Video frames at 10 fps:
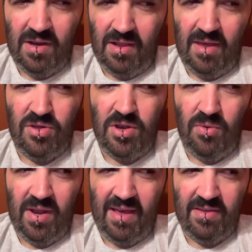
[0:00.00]
It'll let you know
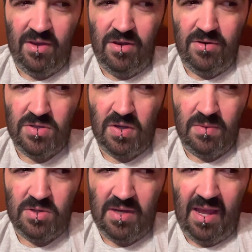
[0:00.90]
what has audio
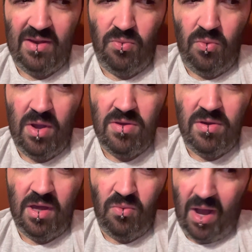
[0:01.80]
description and where you
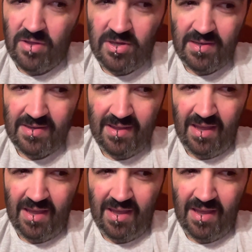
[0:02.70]
can watch it.